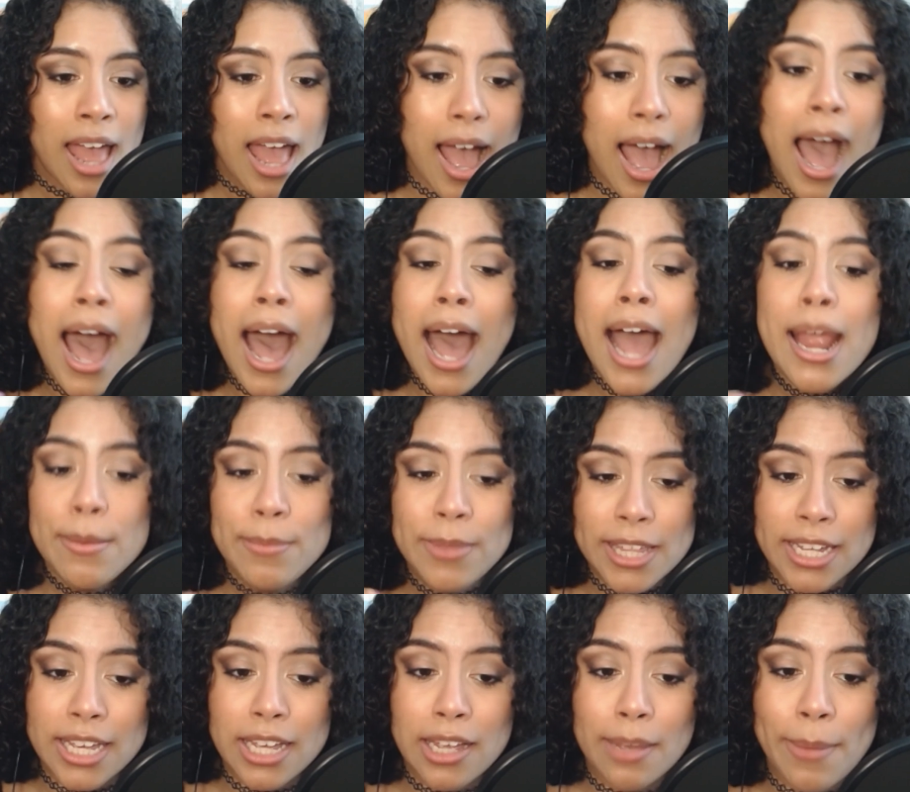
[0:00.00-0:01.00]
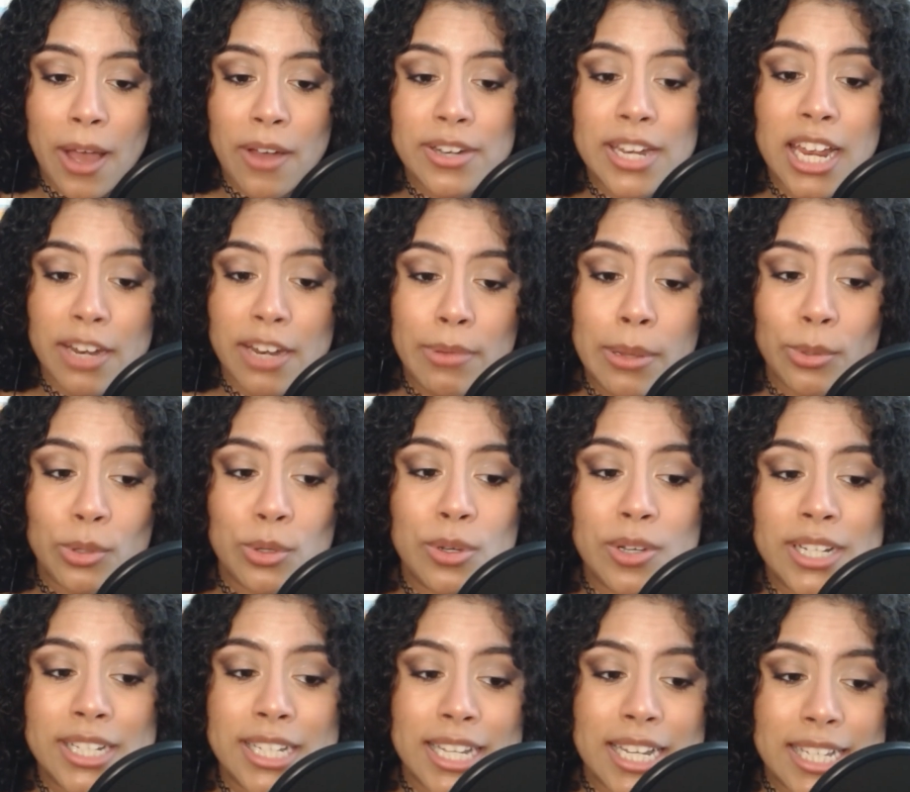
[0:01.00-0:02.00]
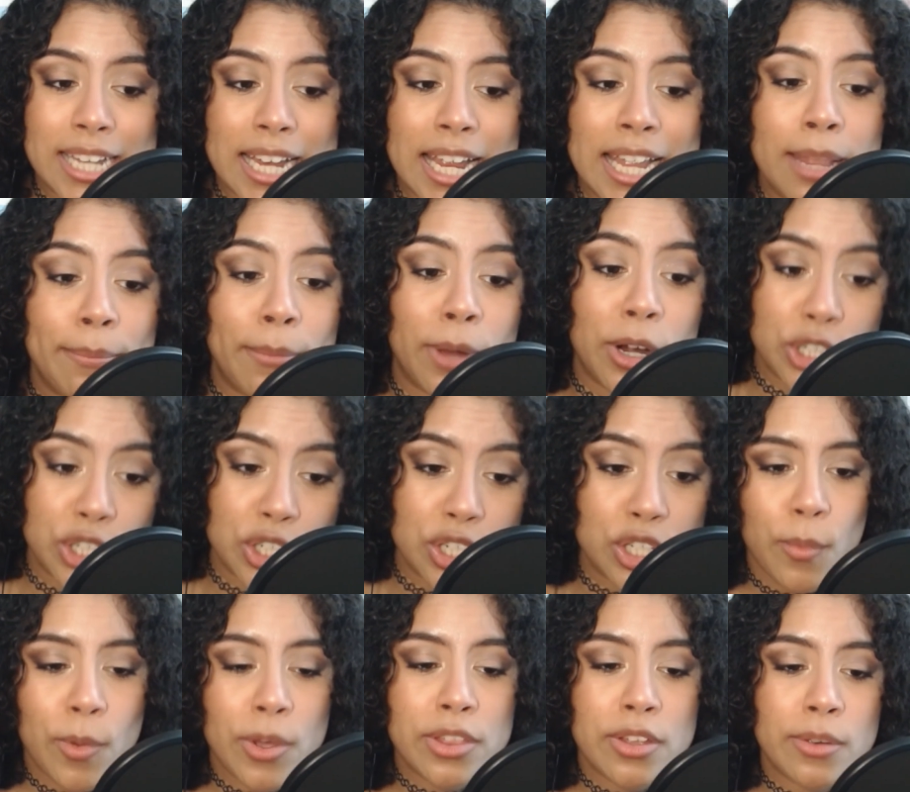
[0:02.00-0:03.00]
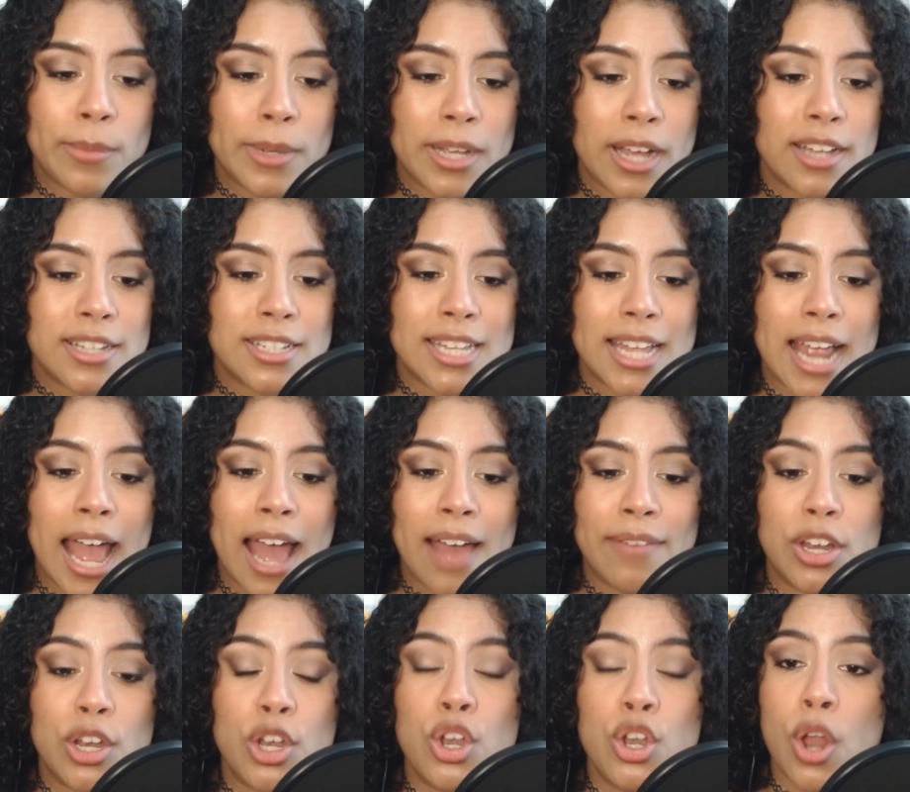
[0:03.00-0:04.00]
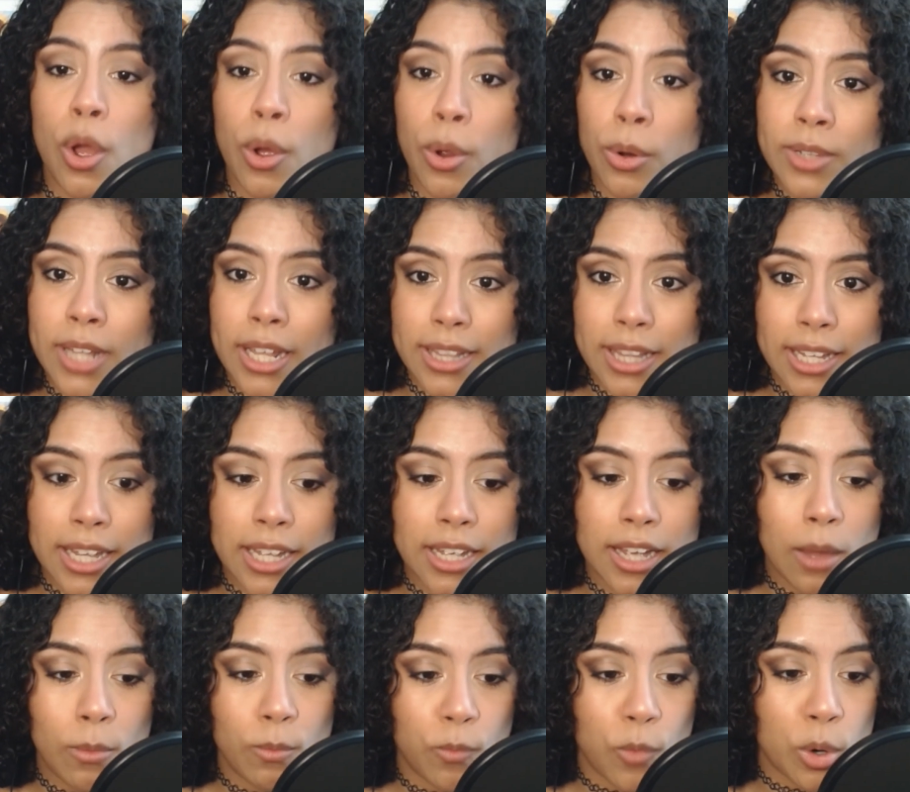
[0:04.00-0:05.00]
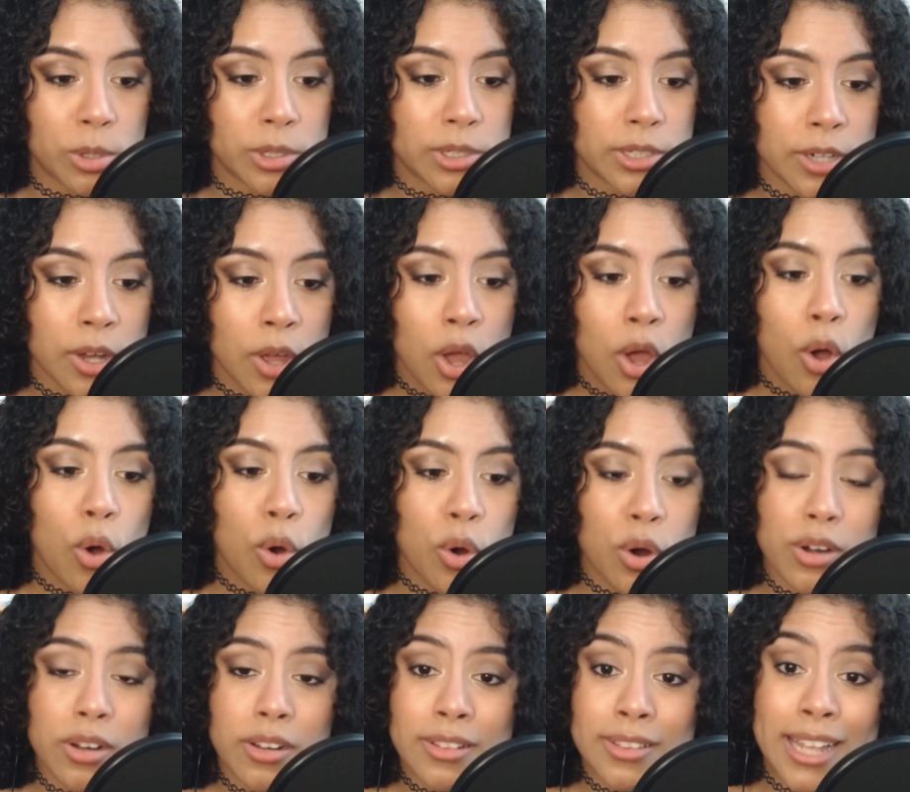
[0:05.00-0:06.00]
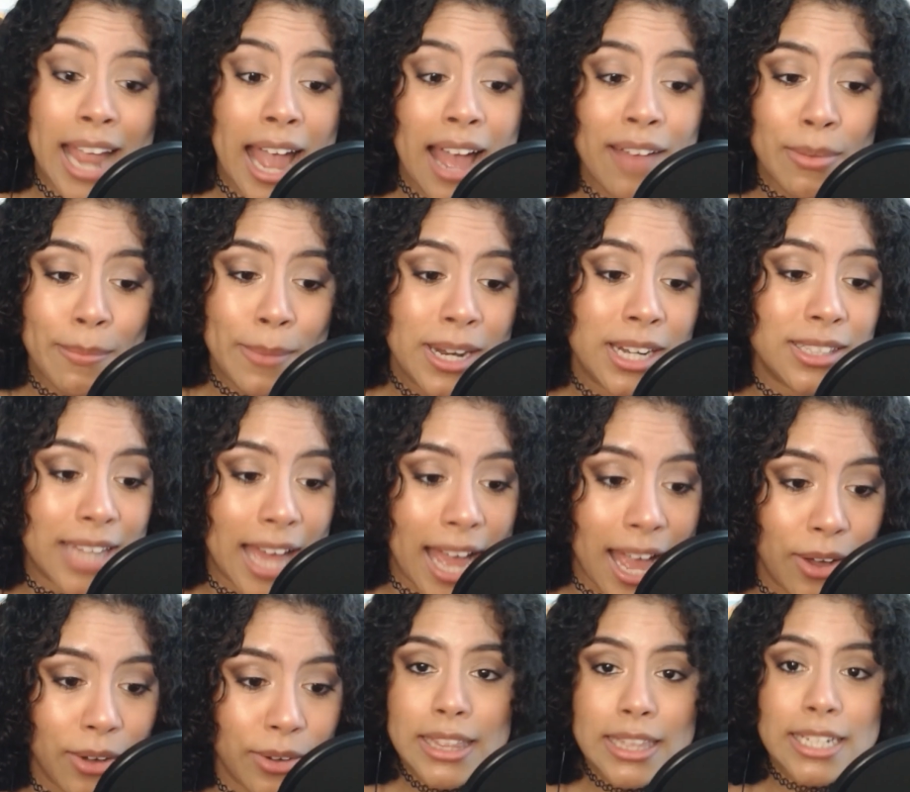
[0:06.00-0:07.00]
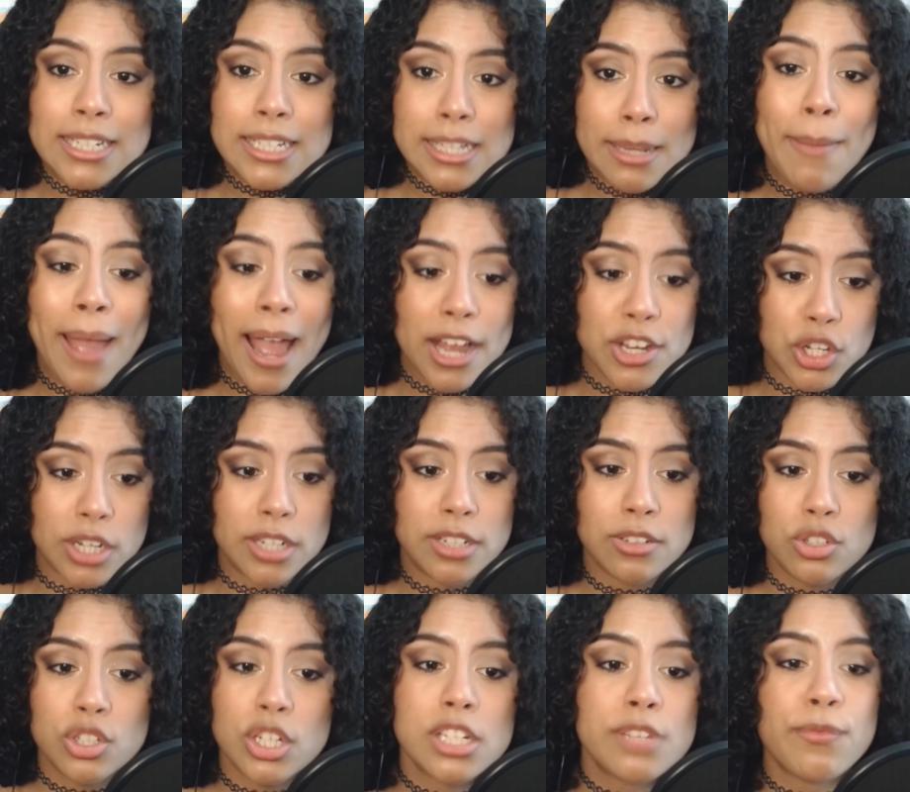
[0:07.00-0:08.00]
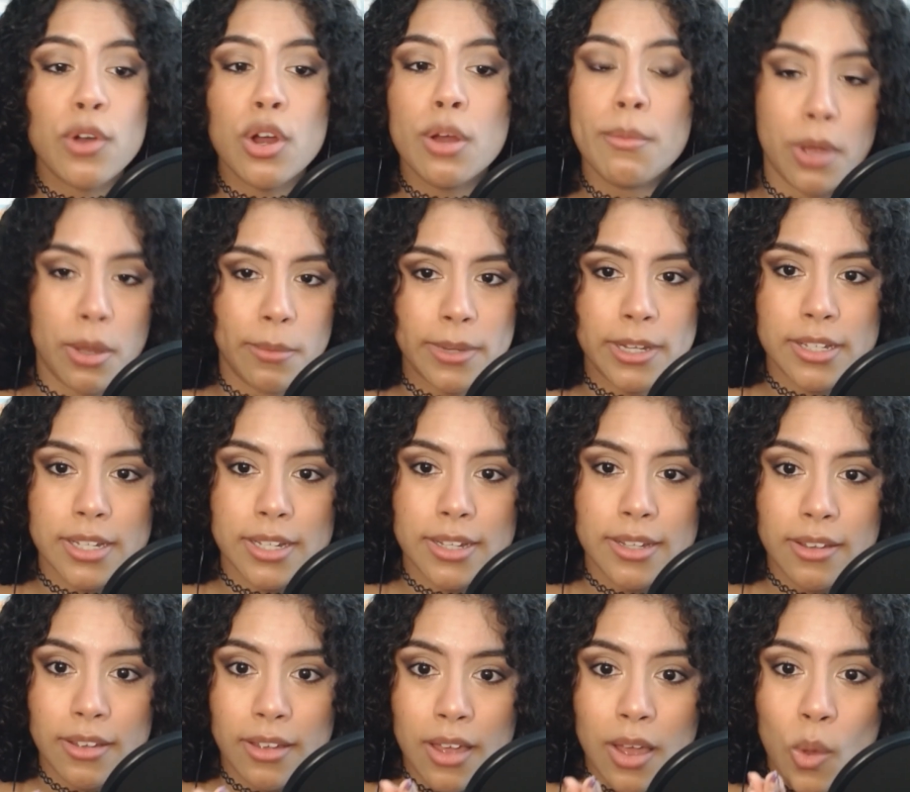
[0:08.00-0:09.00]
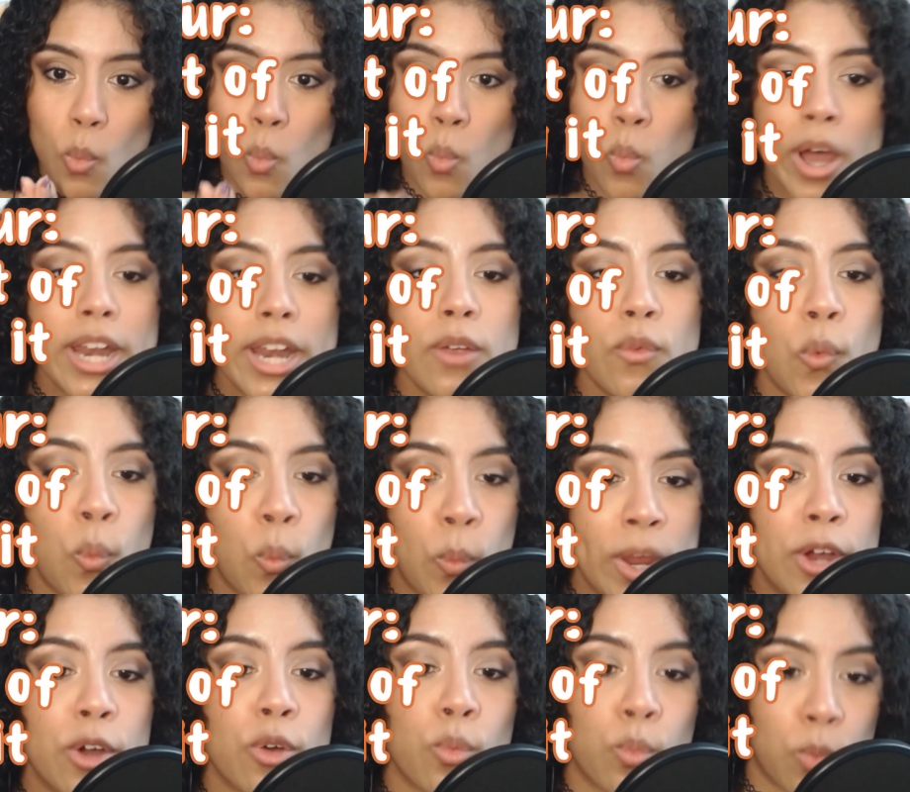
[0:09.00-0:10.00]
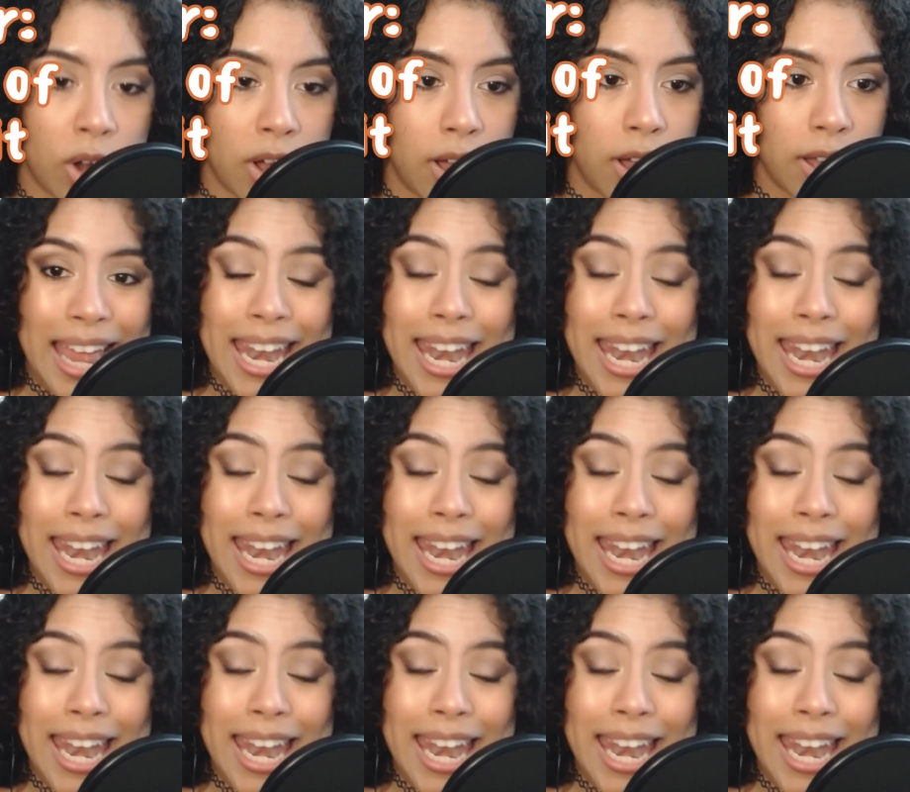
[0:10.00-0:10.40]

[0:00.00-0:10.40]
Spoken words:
I'm thinking about Native people who exist in the margins, whether because they haven't known that they can come forward or they haven't been allowed. Because imagine, just for a moment, what if we are wrong?